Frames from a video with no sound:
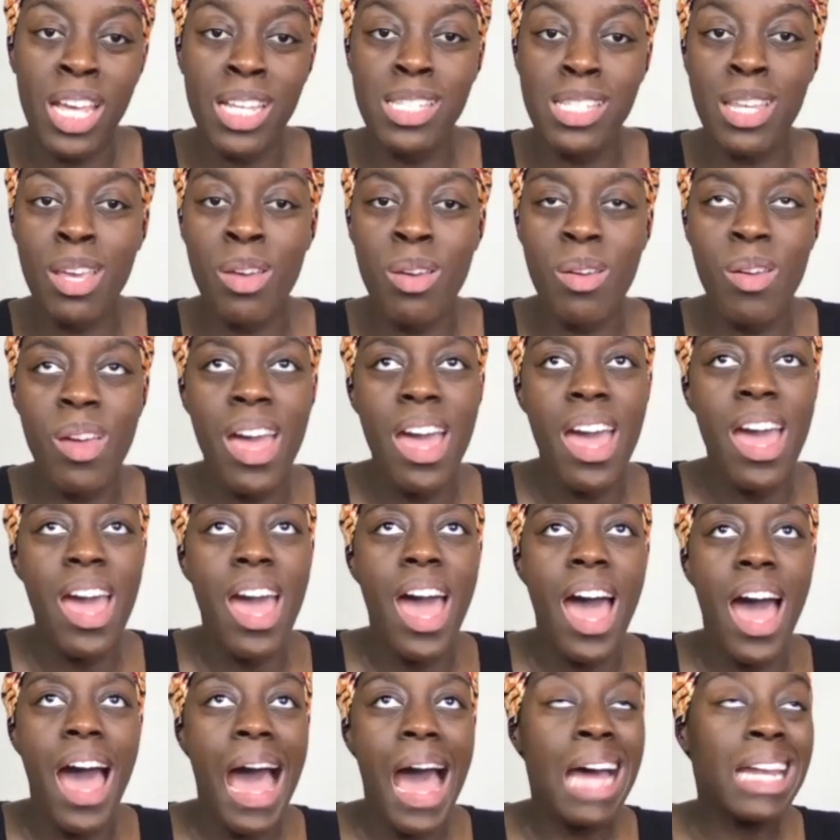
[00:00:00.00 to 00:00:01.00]
So,
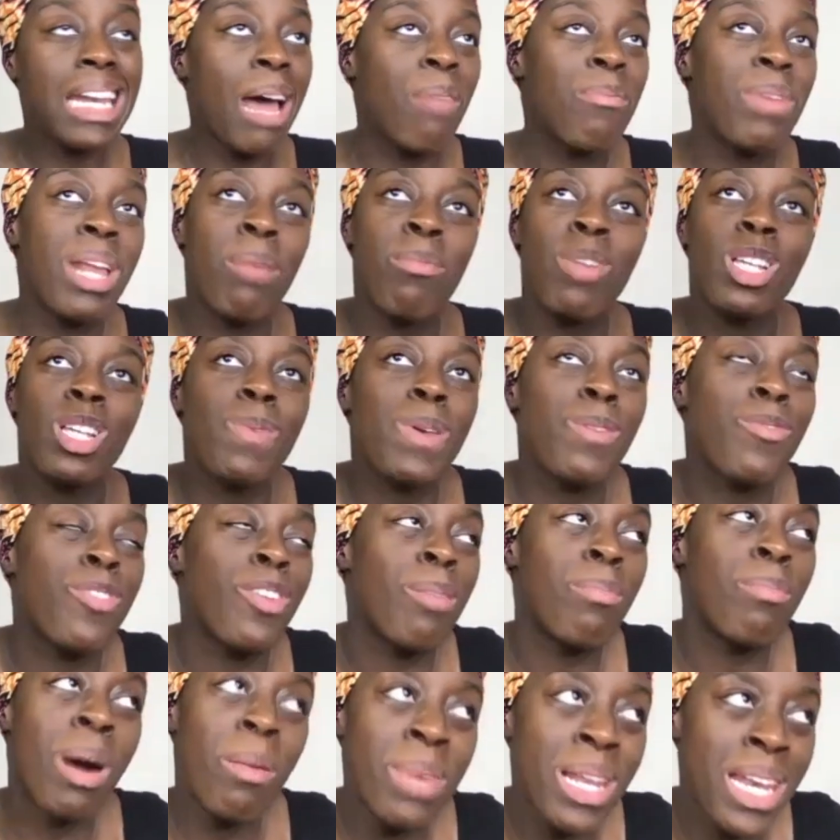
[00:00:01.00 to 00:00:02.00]
I mean, I'm not speaking for your
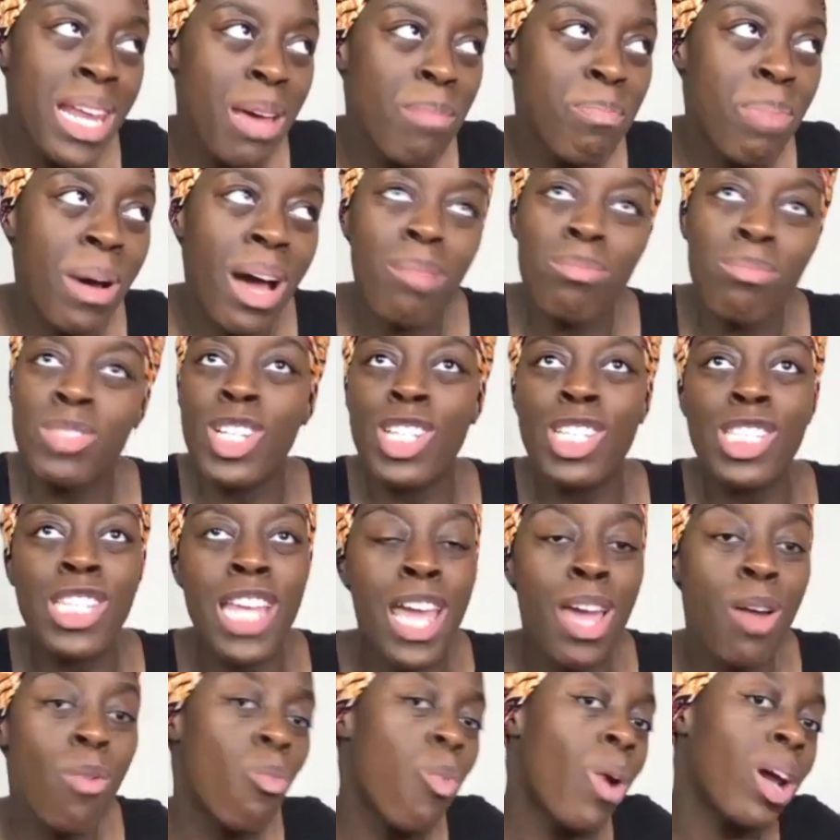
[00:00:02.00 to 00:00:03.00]
mum in it, but I'm just
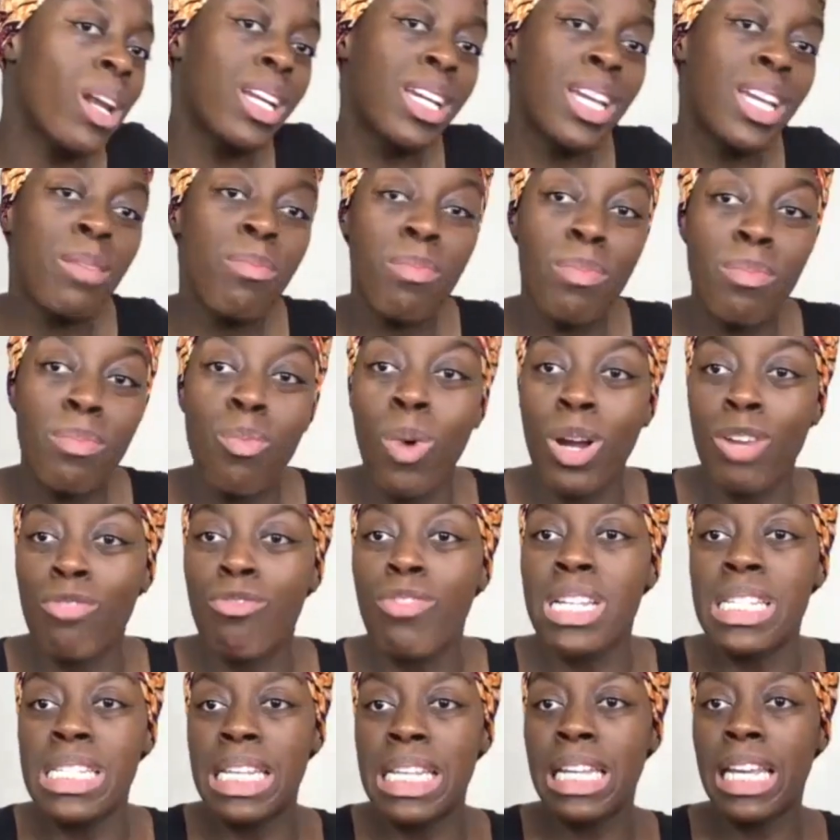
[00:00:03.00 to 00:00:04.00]
saying one
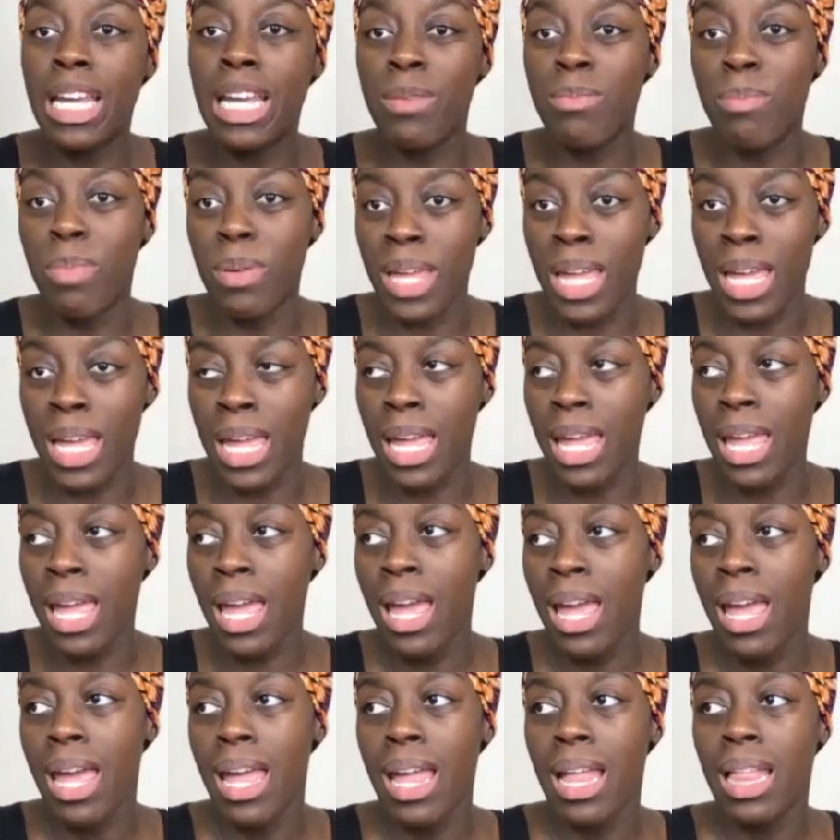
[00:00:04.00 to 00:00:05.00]
reason could be
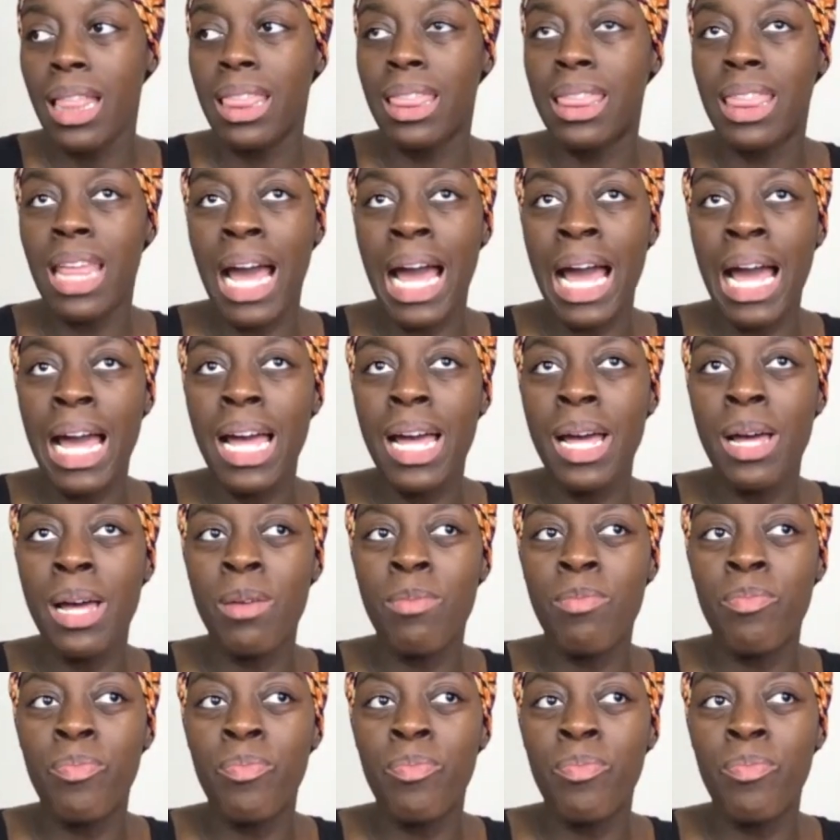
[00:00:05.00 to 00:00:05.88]
that